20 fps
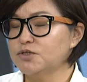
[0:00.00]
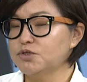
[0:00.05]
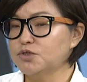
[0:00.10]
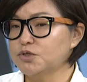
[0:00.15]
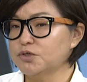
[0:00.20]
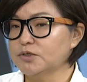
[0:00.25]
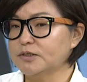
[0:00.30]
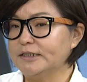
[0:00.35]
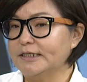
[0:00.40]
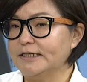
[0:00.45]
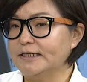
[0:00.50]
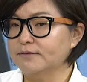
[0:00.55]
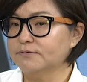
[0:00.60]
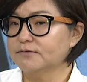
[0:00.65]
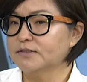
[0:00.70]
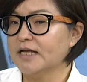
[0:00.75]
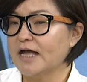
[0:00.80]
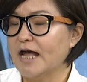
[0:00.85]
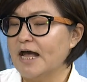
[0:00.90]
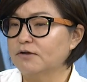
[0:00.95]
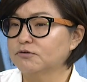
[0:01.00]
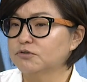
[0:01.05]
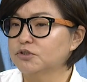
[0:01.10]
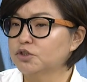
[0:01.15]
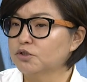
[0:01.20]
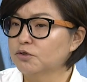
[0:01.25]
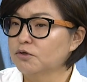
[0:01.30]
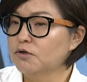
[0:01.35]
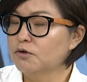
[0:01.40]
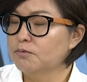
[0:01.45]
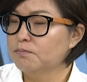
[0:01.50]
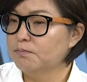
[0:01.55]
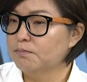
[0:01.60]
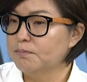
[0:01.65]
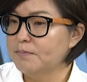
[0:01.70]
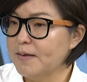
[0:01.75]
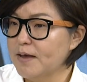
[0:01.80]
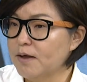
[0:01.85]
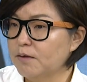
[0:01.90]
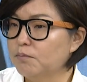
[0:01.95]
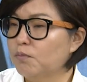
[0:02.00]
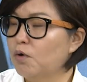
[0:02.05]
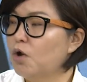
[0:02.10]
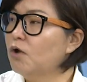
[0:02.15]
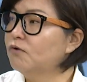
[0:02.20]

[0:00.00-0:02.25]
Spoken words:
to lift out more